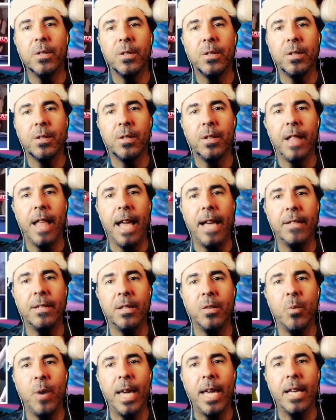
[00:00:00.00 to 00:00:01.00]
uses his legs
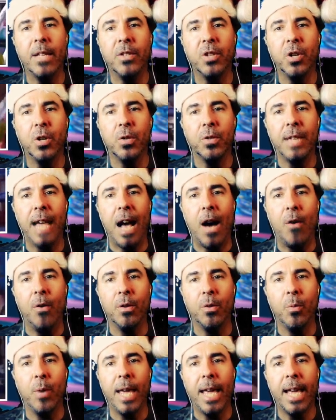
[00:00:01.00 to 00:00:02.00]
and the way he turns out,
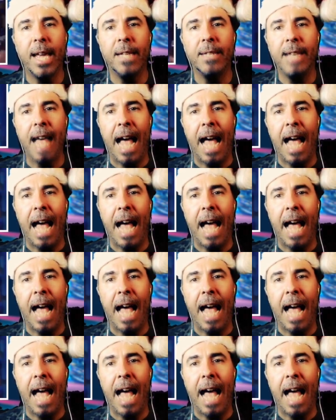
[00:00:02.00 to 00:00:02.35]
the way he gets